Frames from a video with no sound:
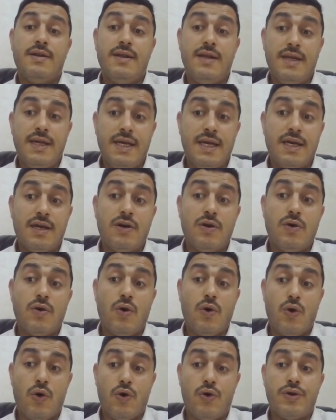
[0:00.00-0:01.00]
leak
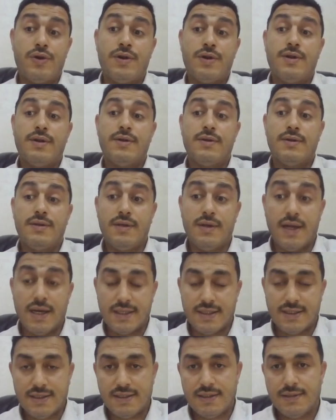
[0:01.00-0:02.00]
or
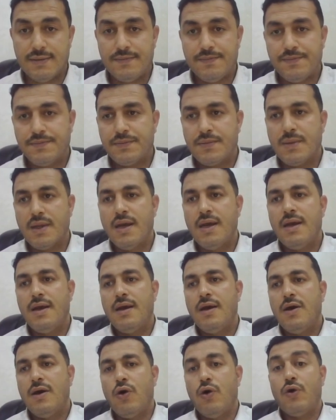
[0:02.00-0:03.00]
not,
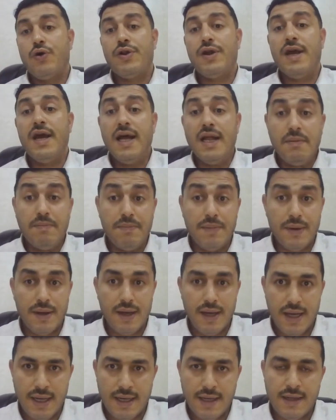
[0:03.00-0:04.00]
or help
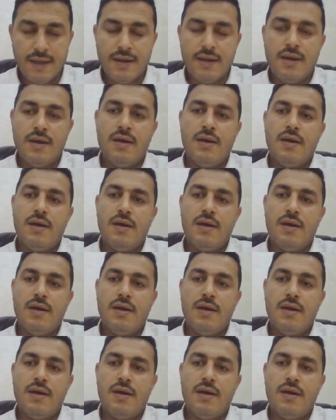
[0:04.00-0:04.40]
in